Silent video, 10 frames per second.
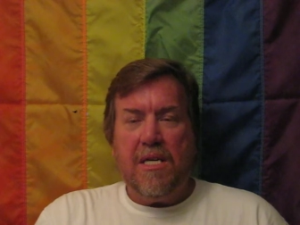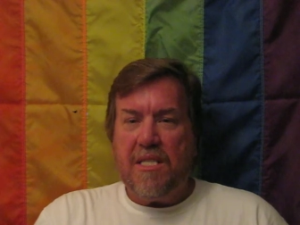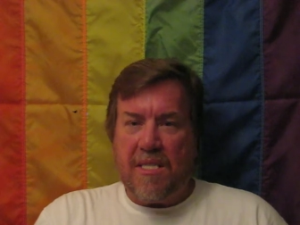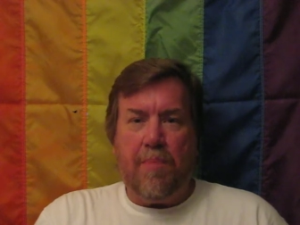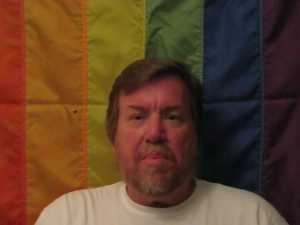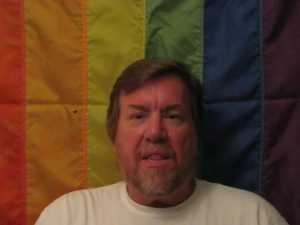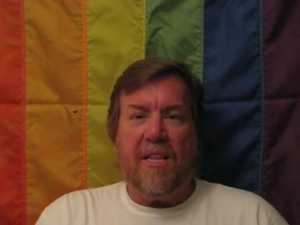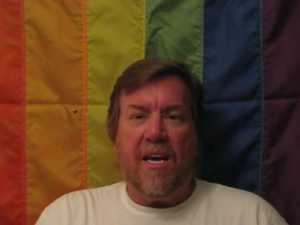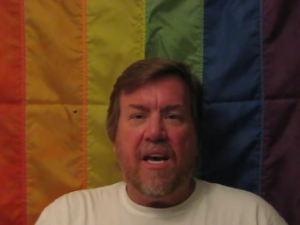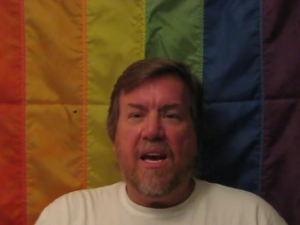
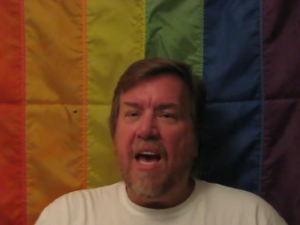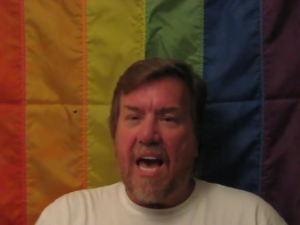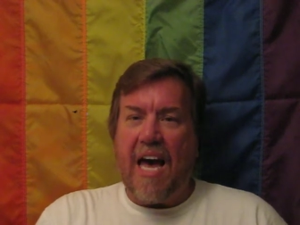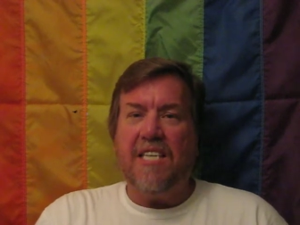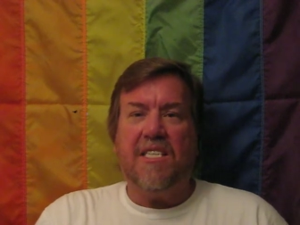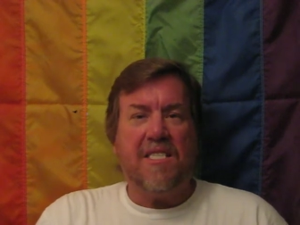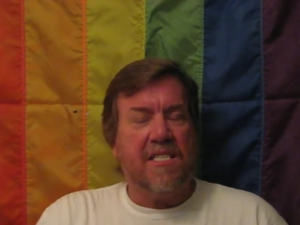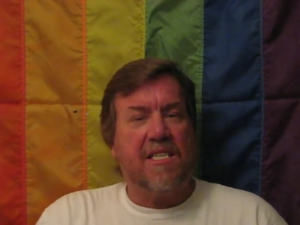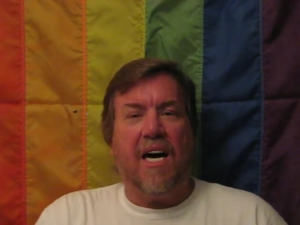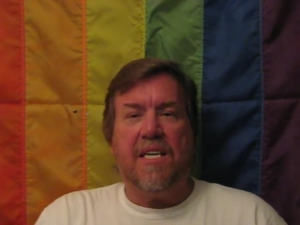sympathy, and
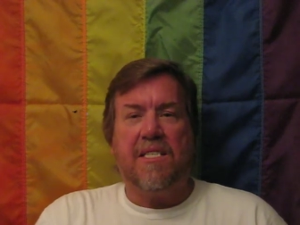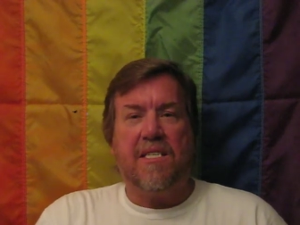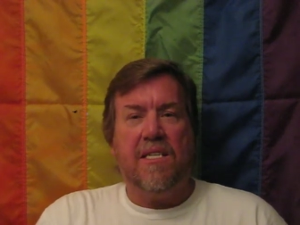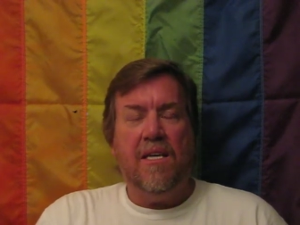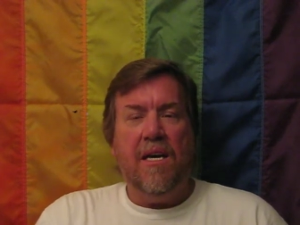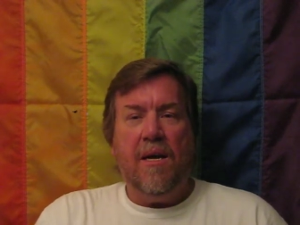disgust.